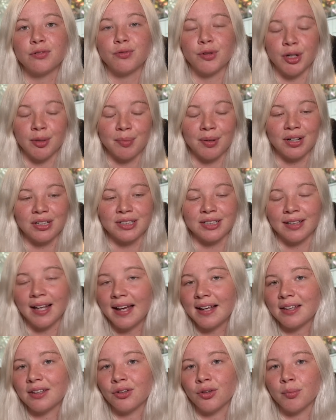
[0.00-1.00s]
for your bird to
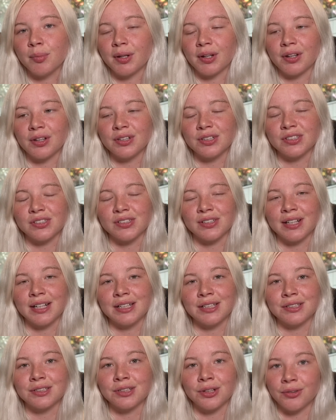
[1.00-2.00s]
like you because
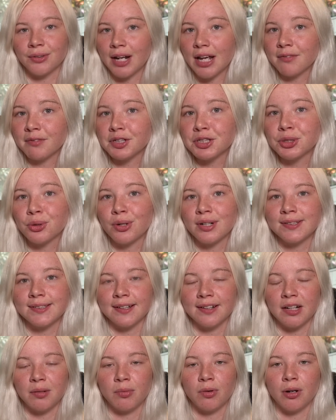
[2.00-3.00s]
they don't have a choice
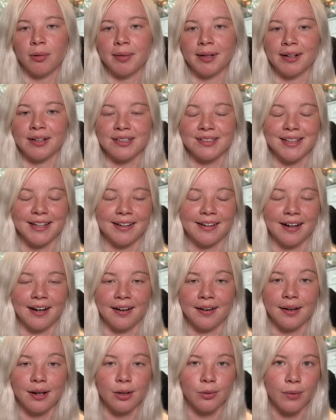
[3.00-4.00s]
anymore because they
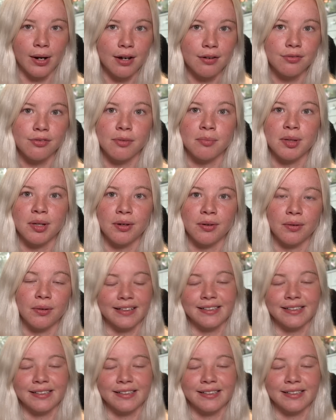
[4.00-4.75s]
can't get away from you?